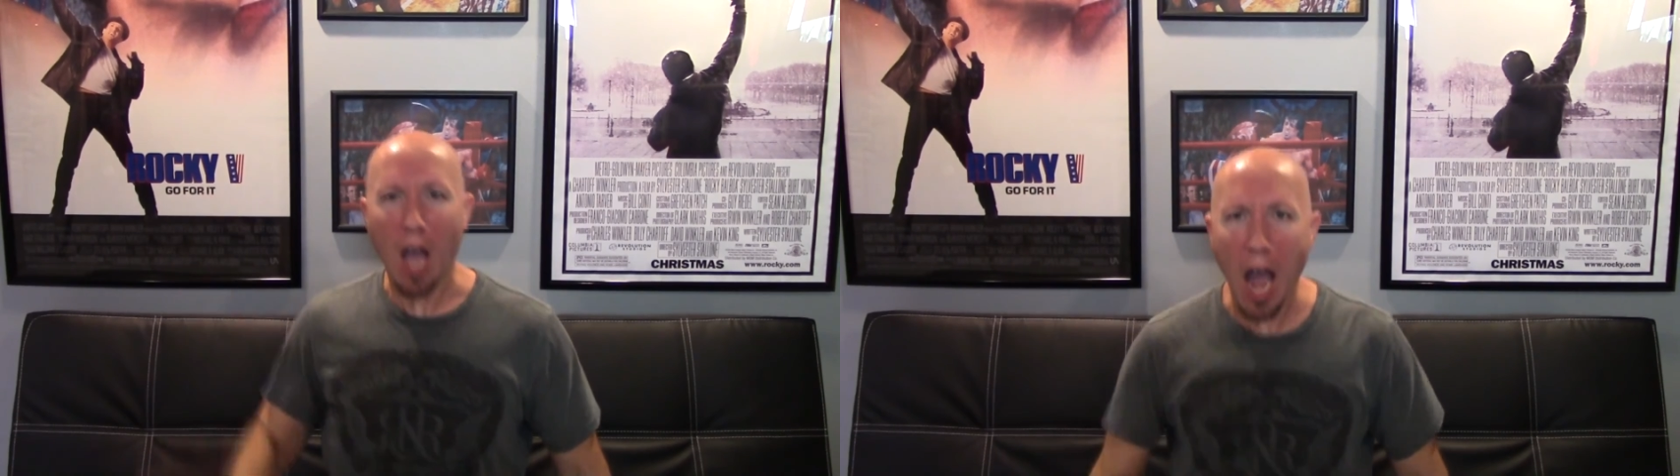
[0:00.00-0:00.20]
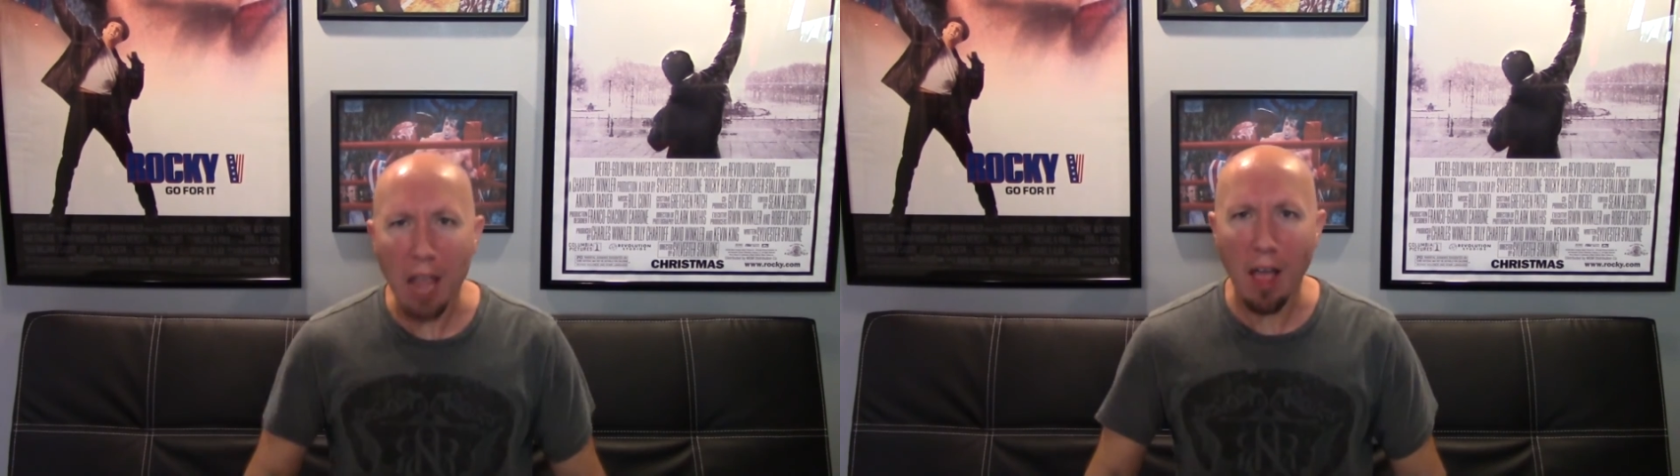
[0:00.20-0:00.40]

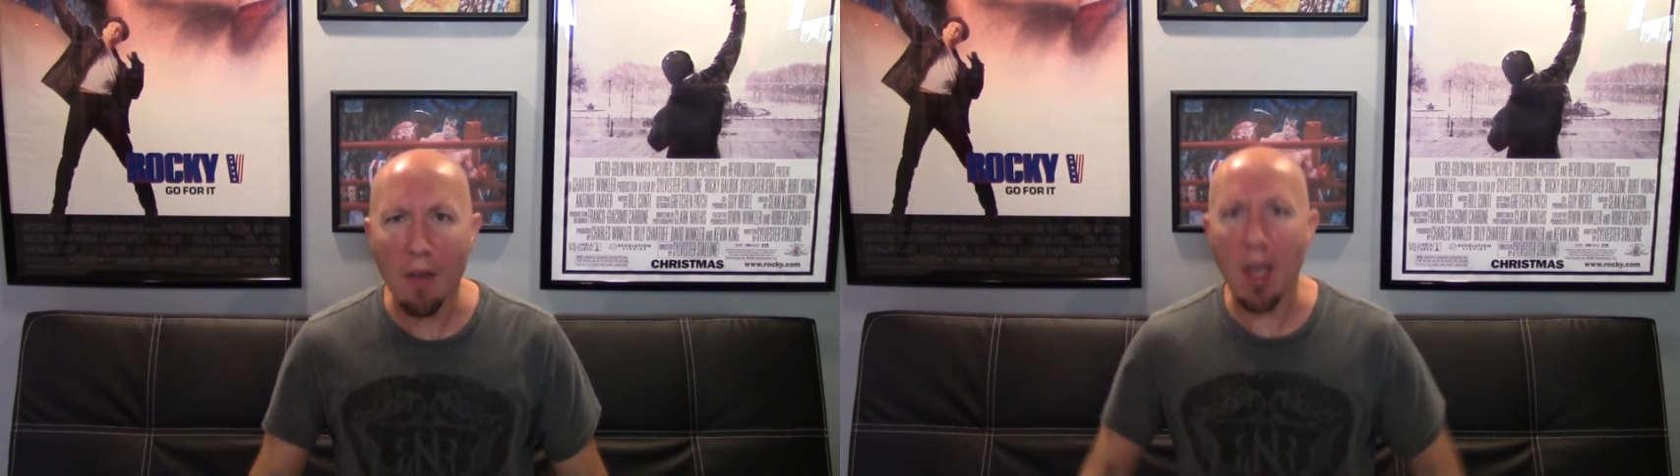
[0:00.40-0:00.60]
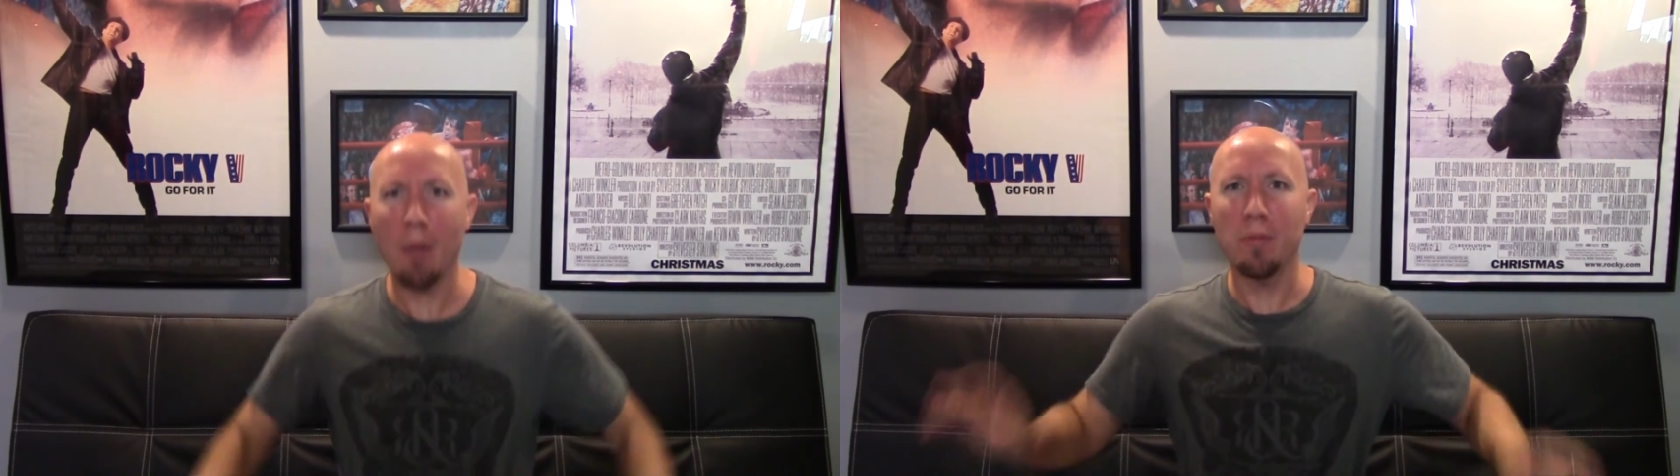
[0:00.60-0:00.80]
I
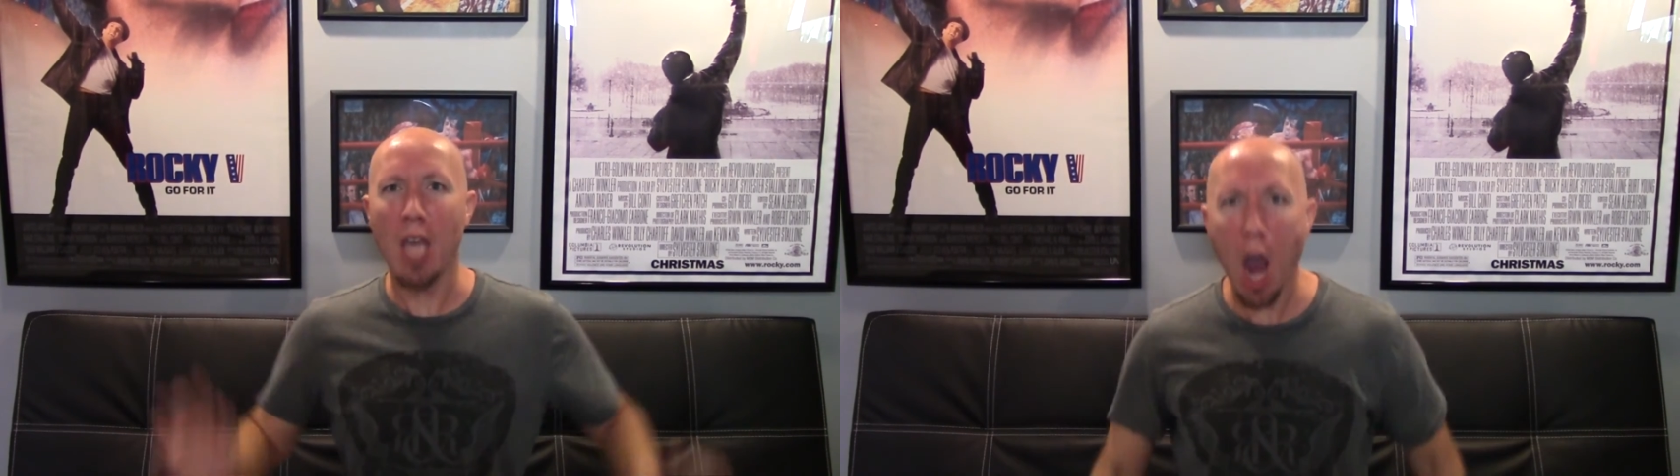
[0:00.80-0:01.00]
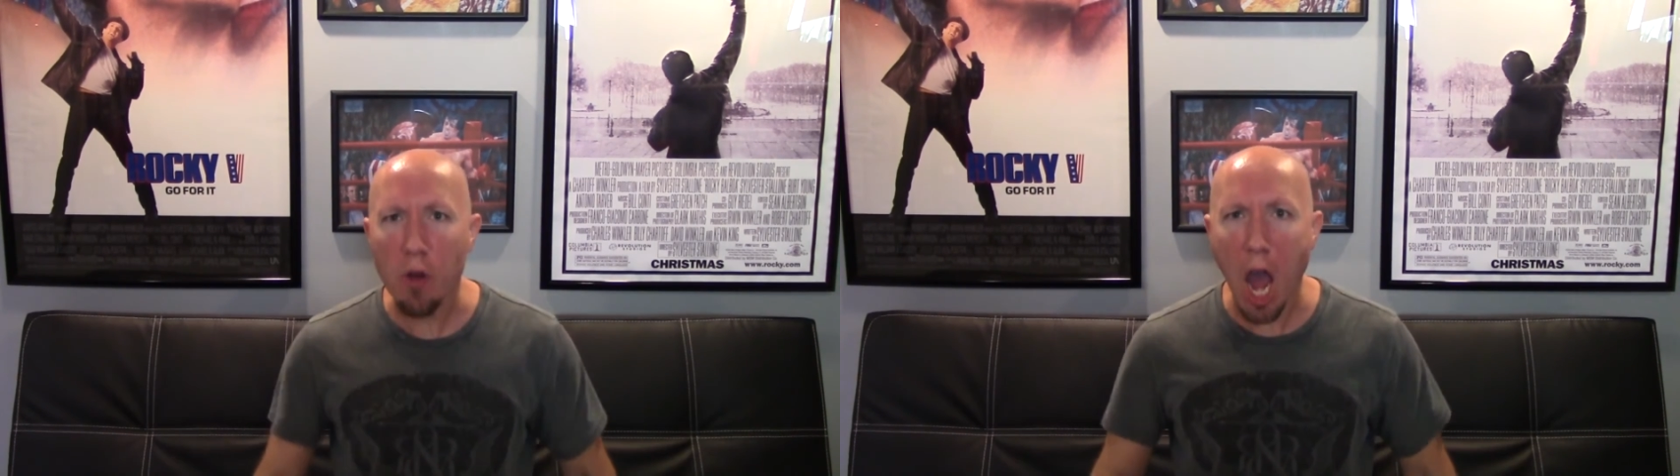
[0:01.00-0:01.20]
love him,
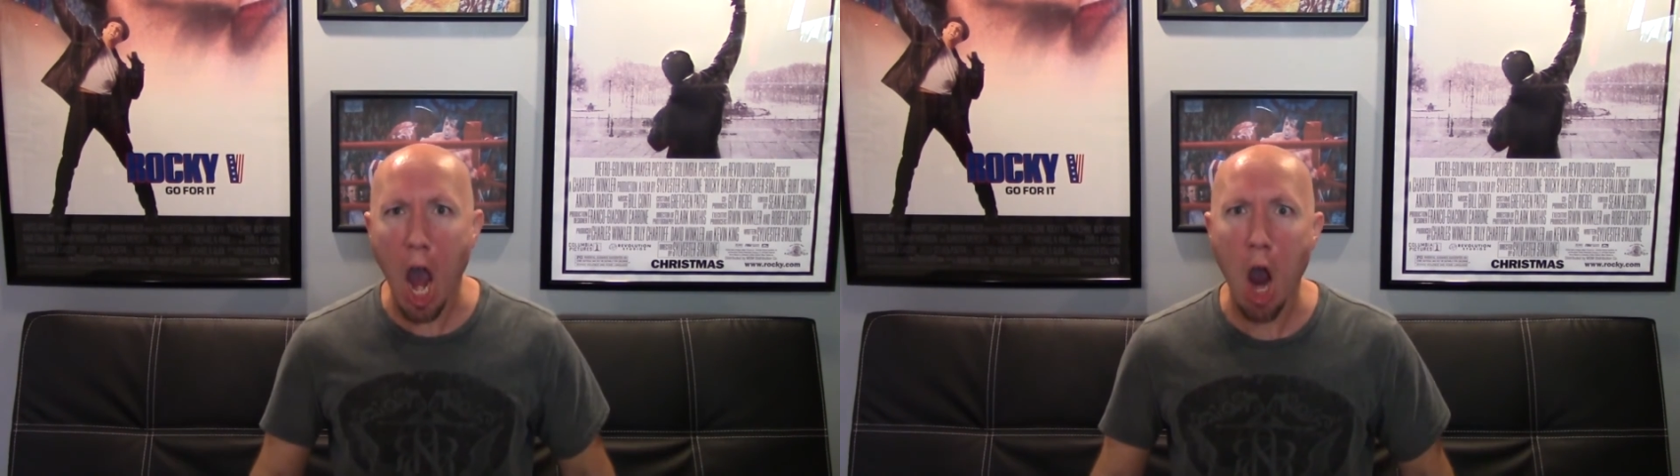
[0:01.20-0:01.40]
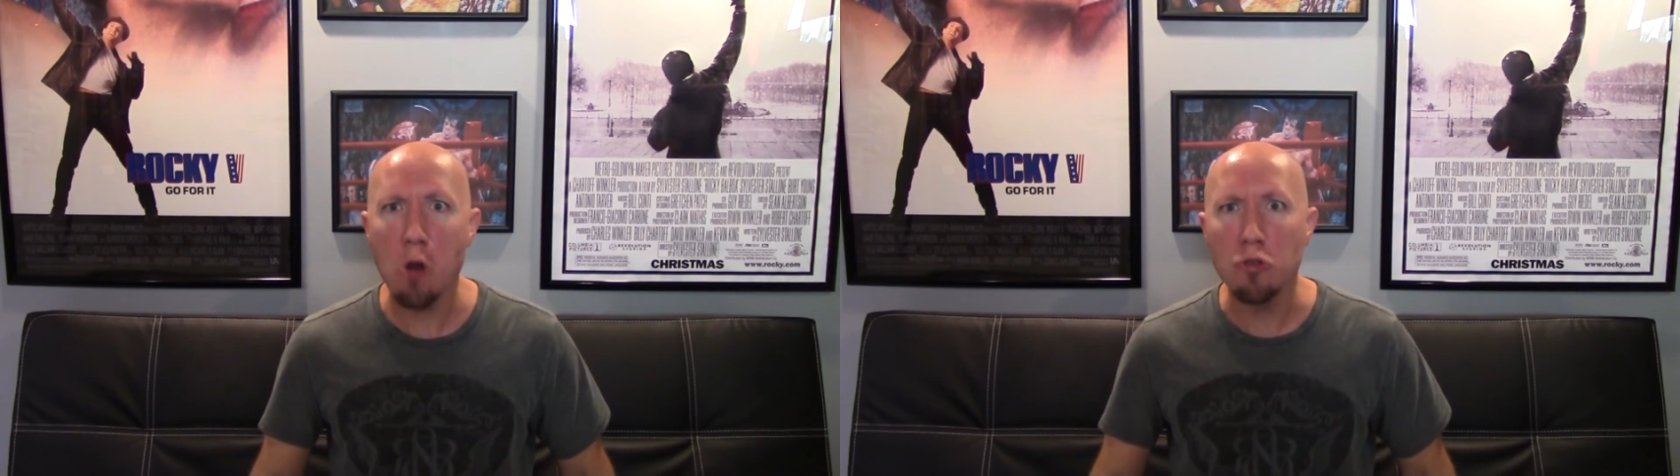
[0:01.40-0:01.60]
you
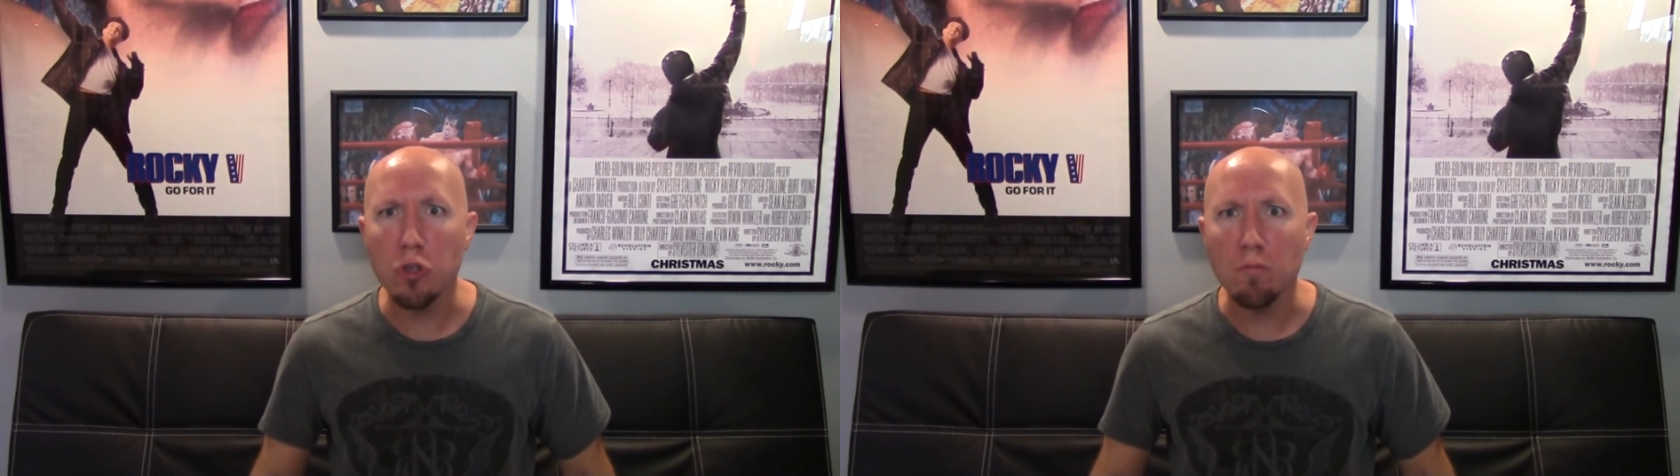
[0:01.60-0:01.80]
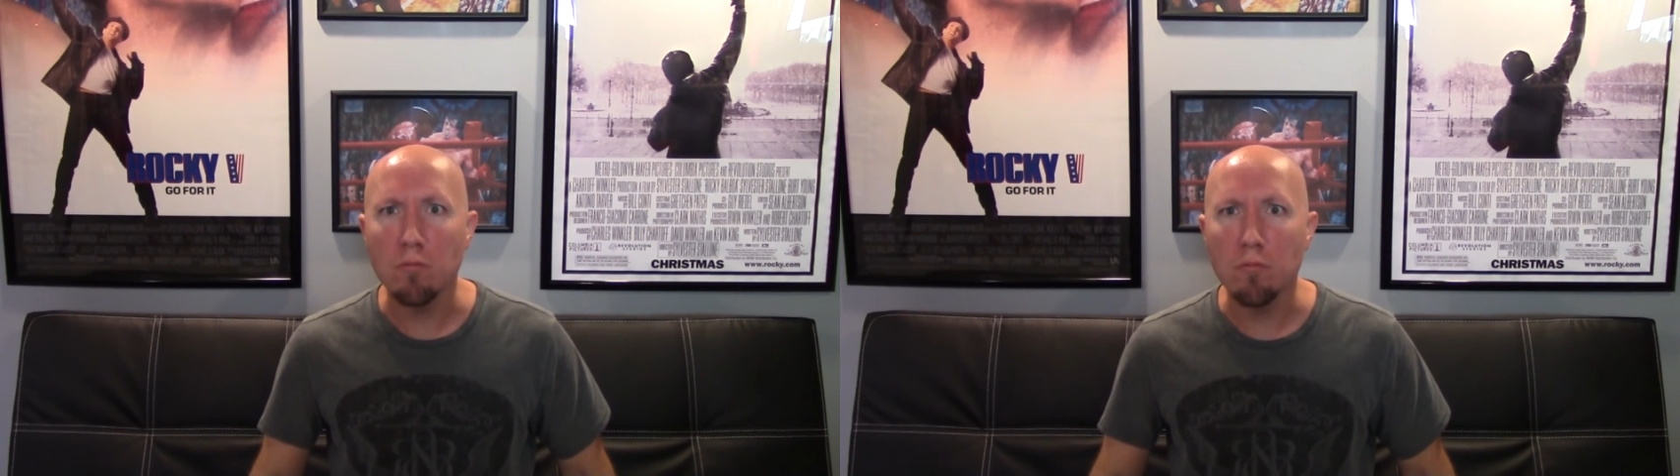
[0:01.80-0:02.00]
don't!